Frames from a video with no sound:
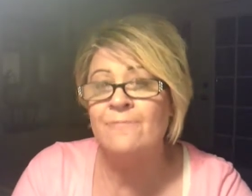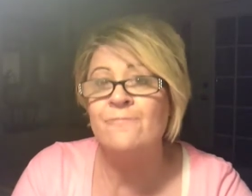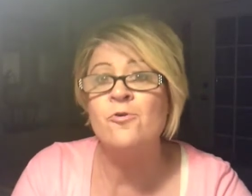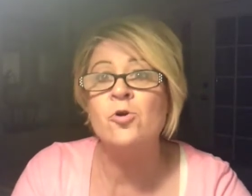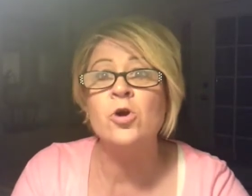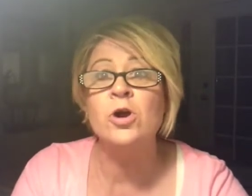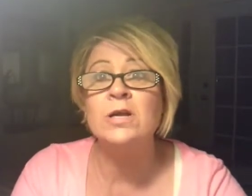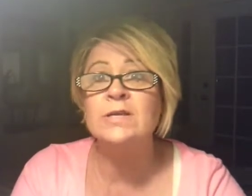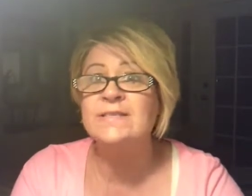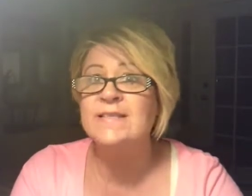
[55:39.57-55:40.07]

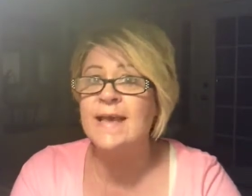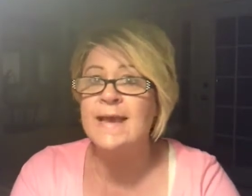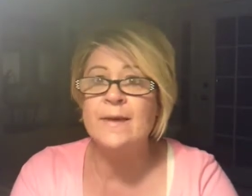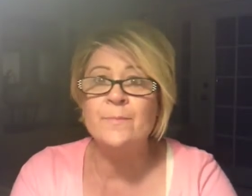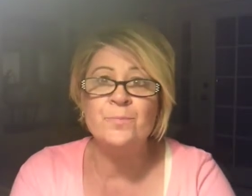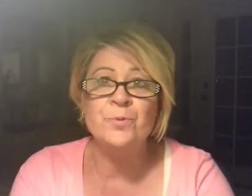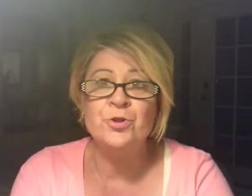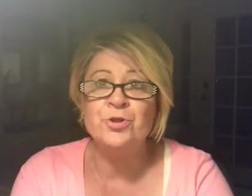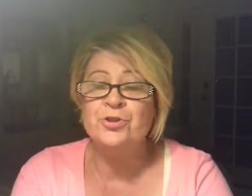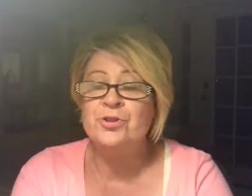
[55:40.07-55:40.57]
For
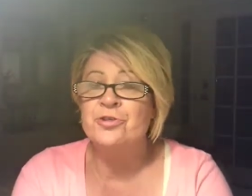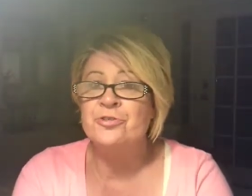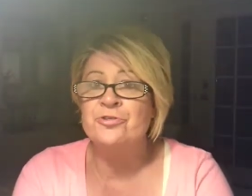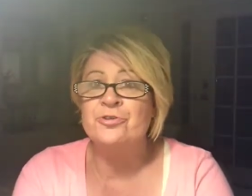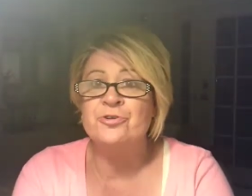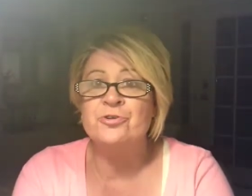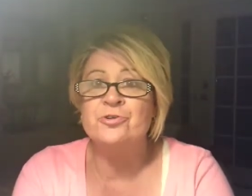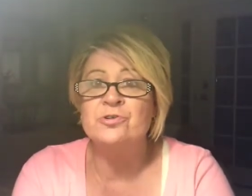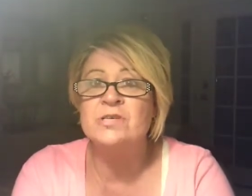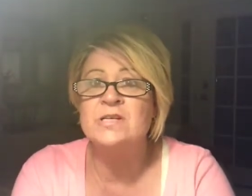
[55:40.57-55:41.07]
example, the
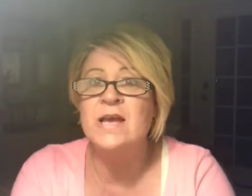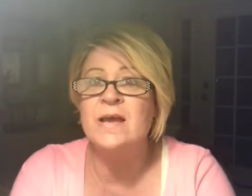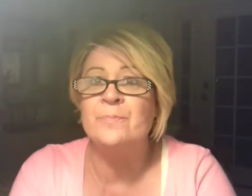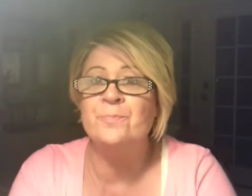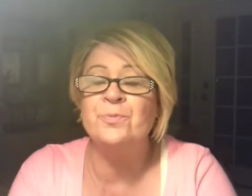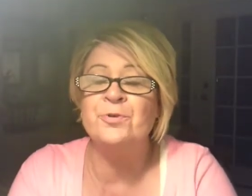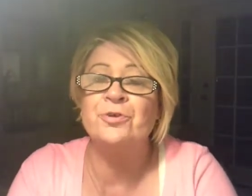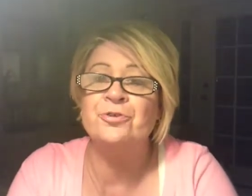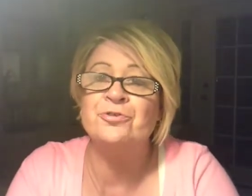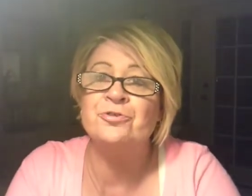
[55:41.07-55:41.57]
third
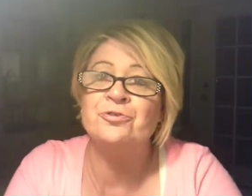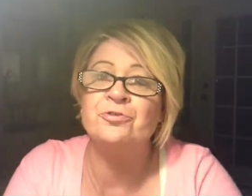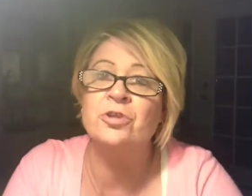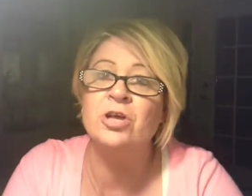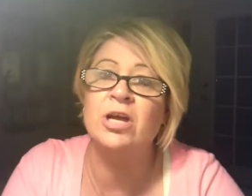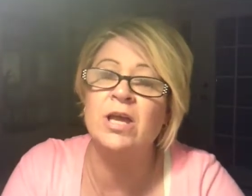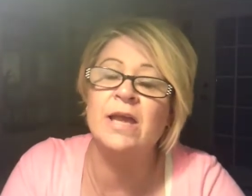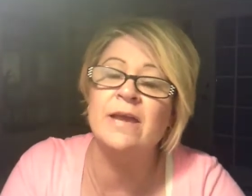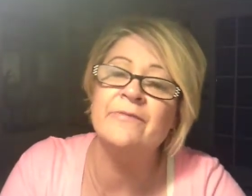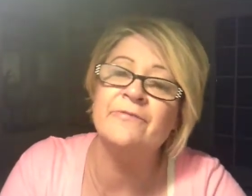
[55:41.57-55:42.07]
temple. They're
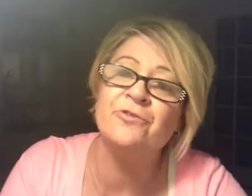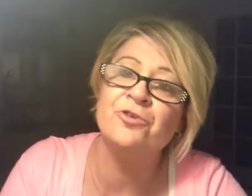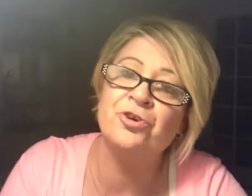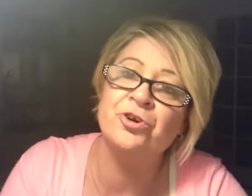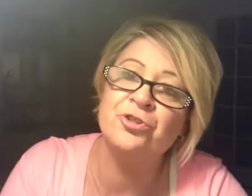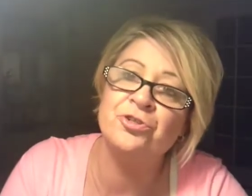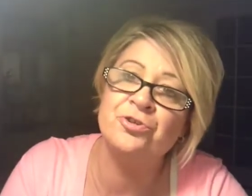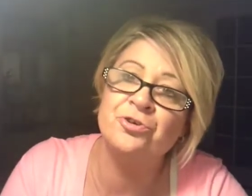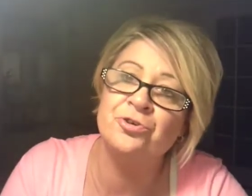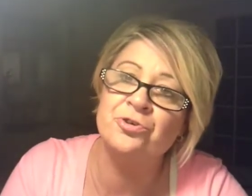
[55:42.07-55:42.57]
looking for
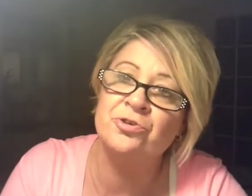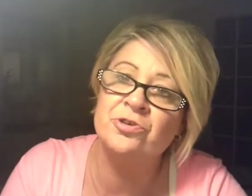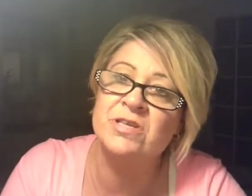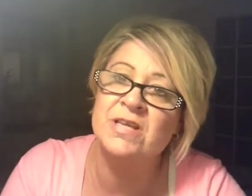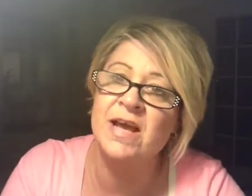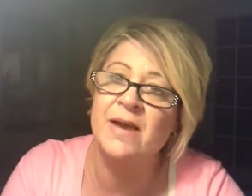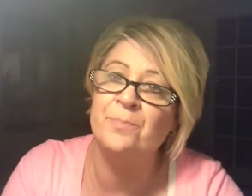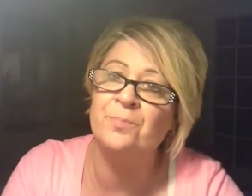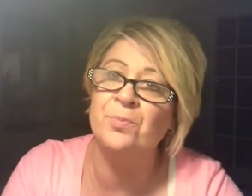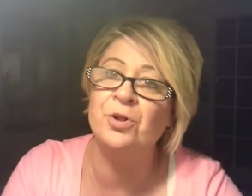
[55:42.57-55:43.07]
a third
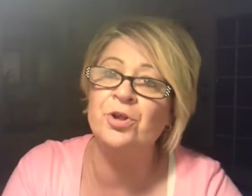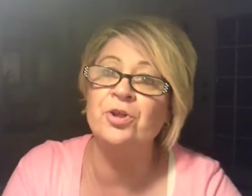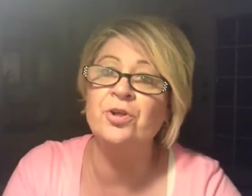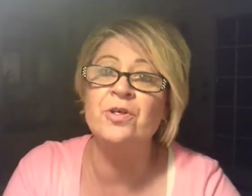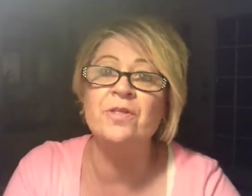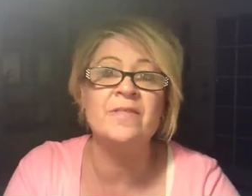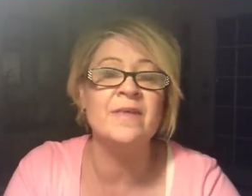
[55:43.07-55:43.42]
temple.